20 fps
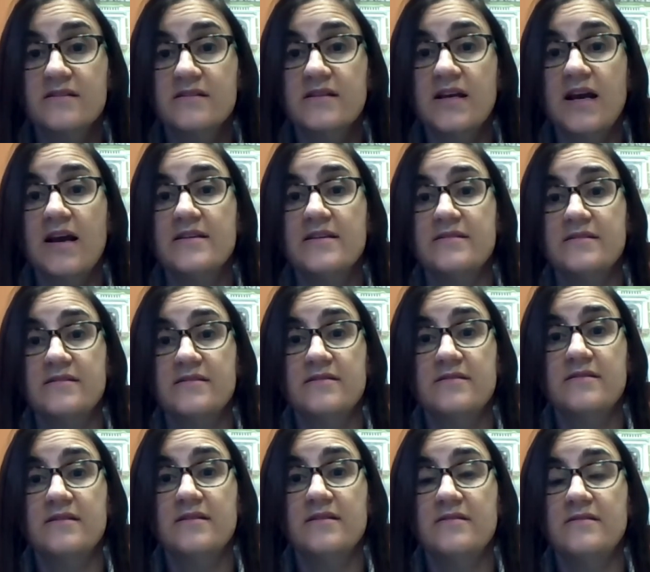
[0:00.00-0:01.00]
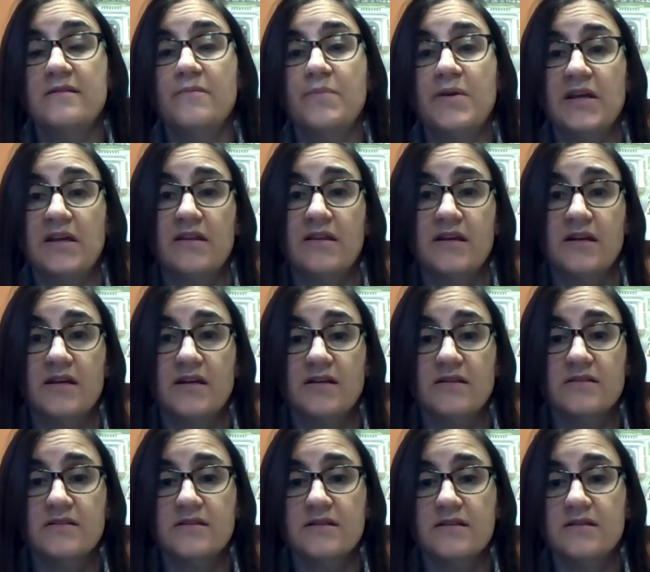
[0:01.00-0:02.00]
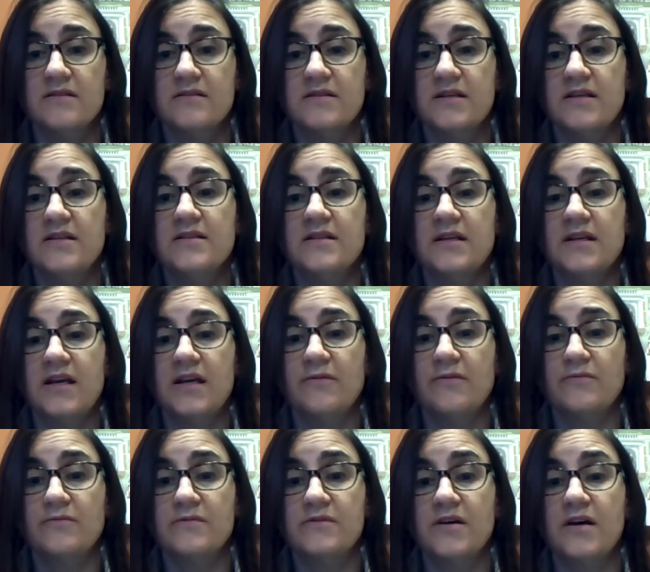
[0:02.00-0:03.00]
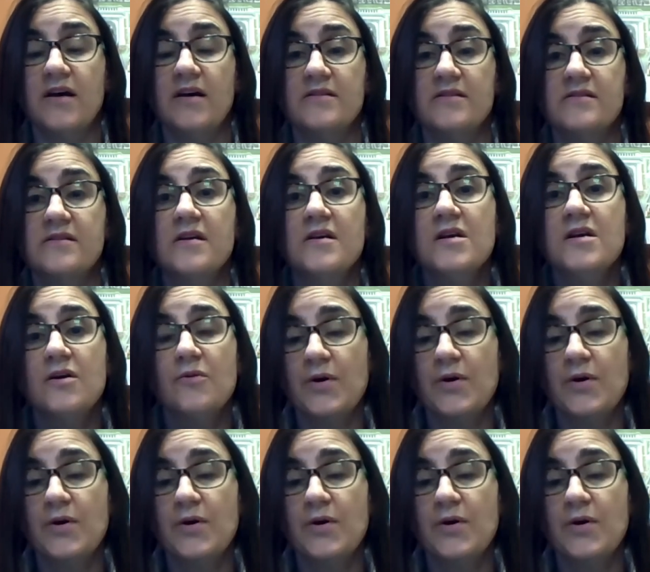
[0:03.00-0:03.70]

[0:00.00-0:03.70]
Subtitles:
Size is a big thing to indicate to us